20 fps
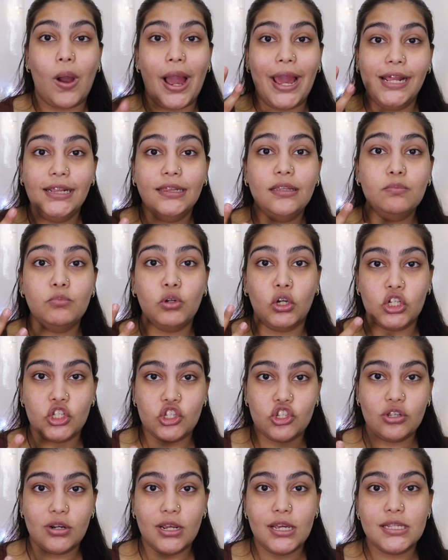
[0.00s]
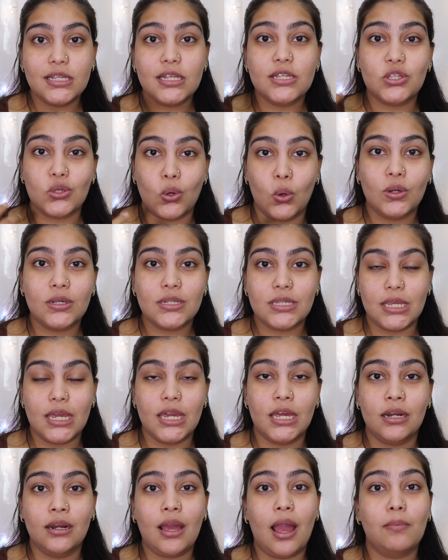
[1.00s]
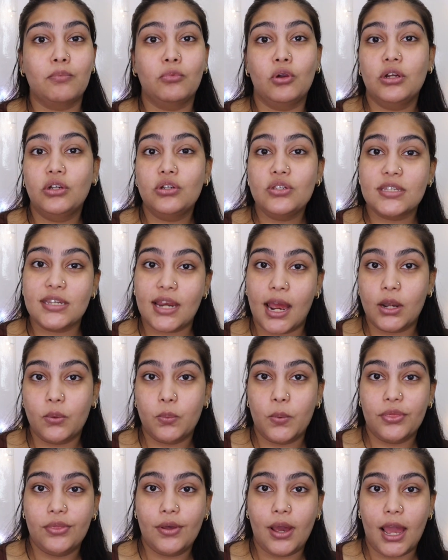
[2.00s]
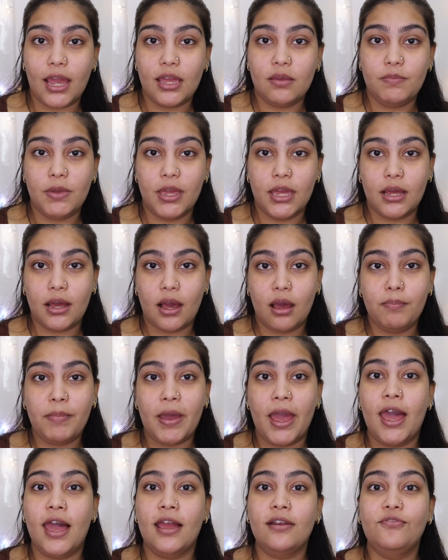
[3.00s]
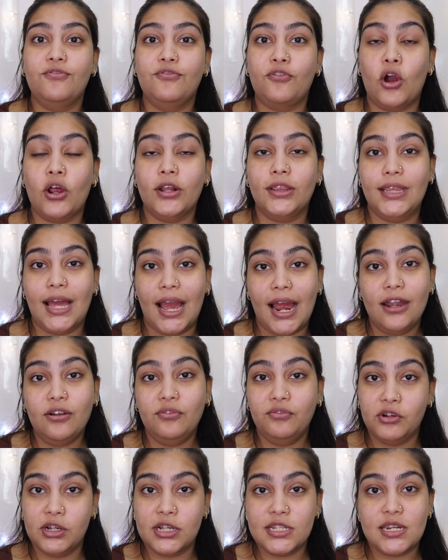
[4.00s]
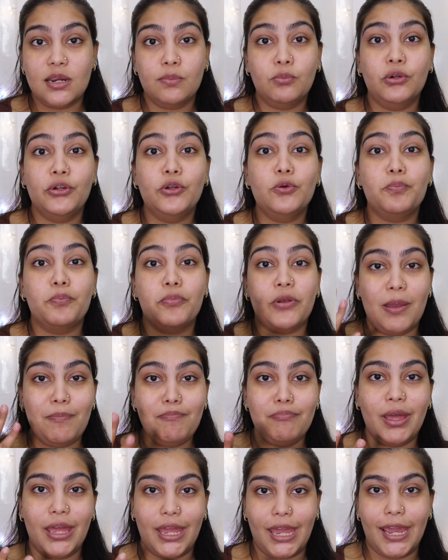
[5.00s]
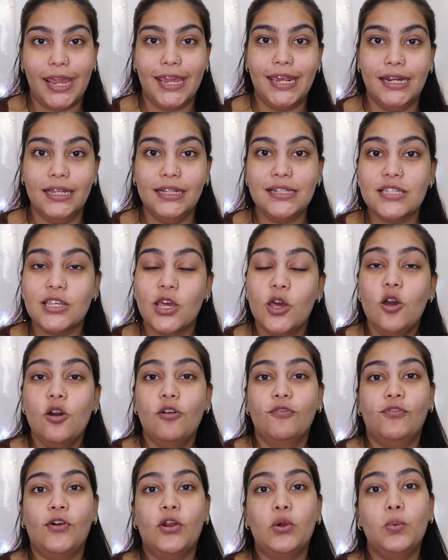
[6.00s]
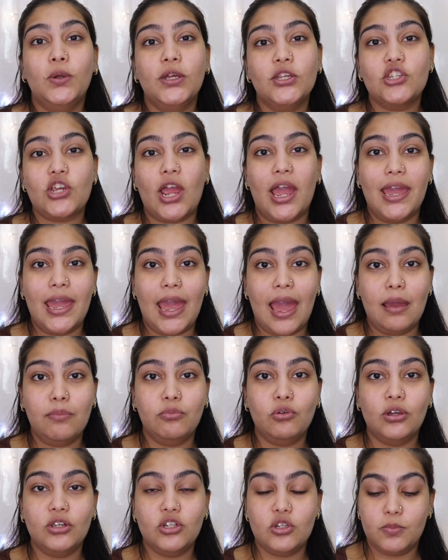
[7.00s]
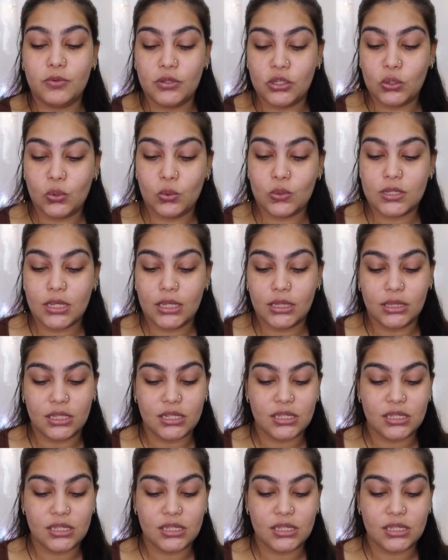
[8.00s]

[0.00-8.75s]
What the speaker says: while the moisturizer soaks in, I'm going to start with the eye makeup, and for that first I'm going to prep my eyelids, for which I am going to be using